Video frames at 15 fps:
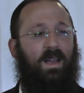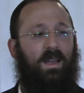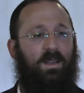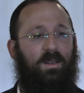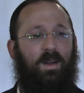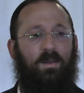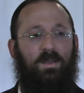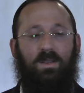I
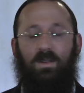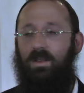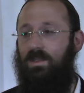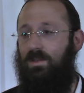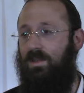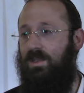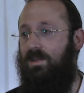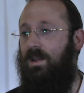knew I was going
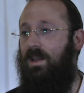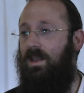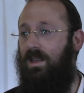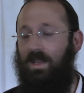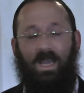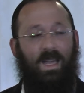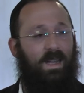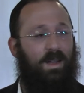to Australia.
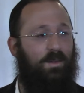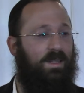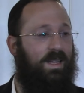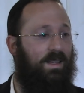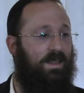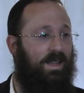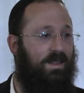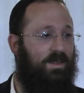Again, I would
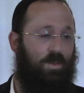get that